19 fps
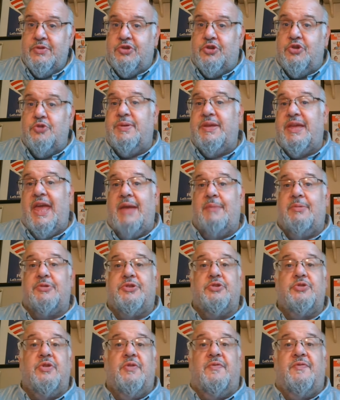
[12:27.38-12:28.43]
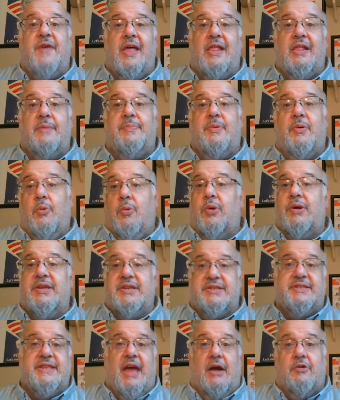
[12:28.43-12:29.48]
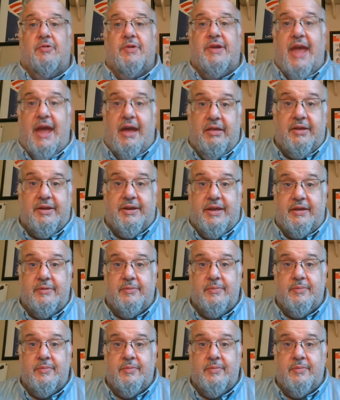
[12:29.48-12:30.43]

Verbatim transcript: to be able to develop what is now reality.